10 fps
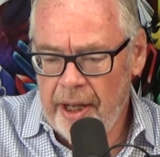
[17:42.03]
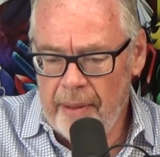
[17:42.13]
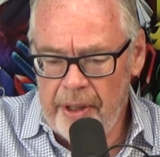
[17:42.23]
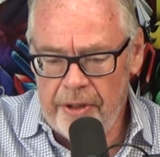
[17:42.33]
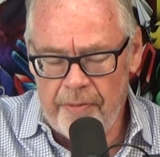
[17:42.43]
I
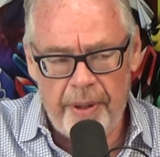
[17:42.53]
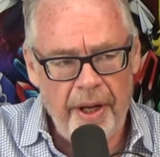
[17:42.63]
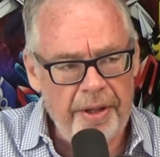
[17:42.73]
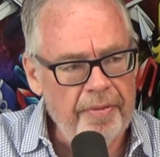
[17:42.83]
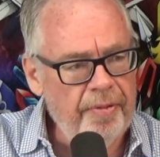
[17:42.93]
mean, you've been
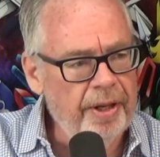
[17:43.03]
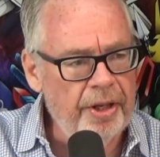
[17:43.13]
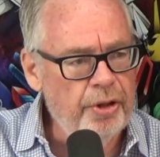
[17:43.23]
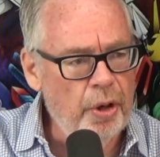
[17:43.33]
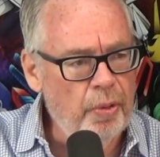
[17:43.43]
on the
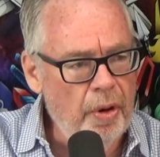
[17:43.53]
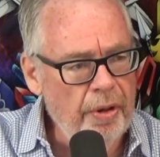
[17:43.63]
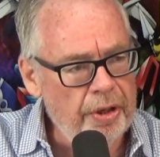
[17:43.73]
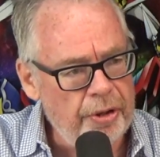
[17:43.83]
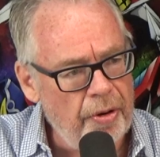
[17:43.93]
friggin' Joe
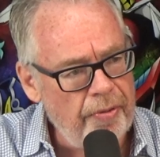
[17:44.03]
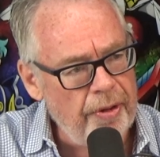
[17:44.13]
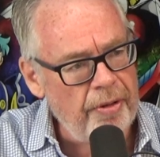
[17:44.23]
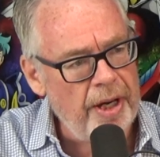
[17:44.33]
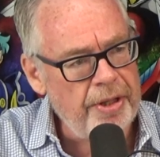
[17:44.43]
Rogan show, for
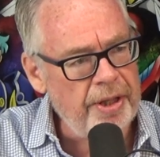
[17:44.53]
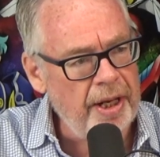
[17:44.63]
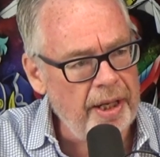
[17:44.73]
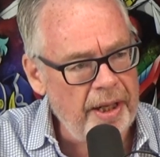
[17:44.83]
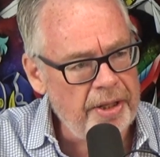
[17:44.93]
Christ's
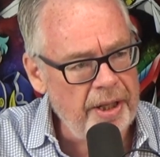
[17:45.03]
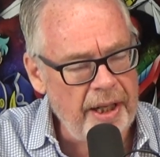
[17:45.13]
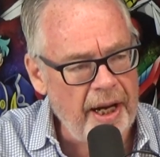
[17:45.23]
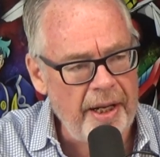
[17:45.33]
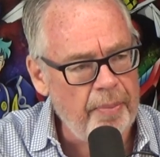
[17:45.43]
sake. It doesn't
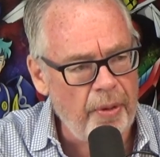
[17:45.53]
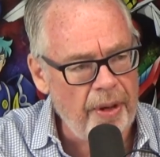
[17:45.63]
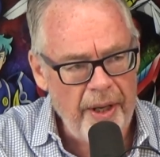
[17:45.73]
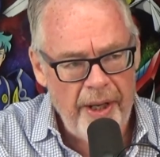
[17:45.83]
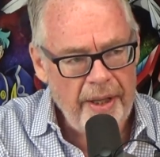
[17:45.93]
get any
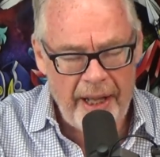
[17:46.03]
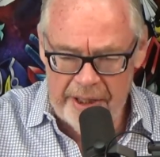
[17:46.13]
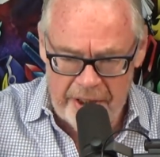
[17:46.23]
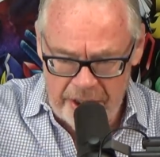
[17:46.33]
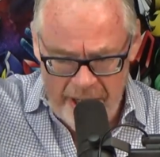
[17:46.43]
more.
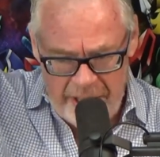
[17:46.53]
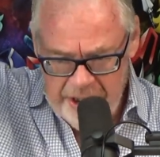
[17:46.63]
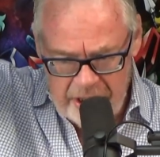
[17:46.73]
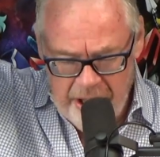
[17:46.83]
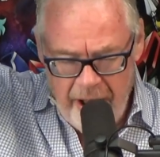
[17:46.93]
That's
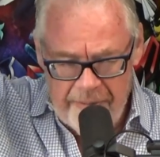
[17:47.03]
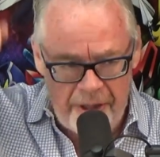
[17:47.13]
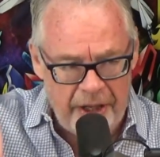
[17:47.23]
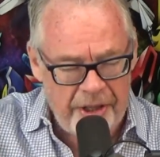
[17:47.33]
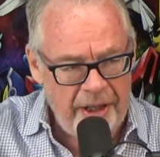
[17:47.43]
as
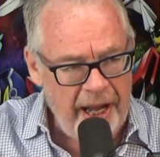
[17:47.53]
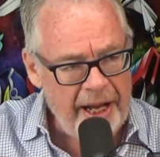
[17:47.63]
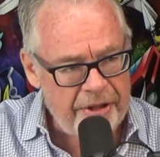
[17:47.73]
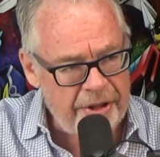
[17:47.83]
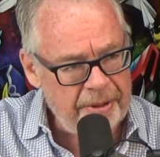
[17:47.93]
lofty as it
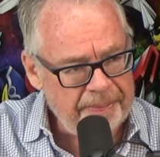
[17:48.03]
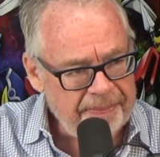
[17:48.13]
gets.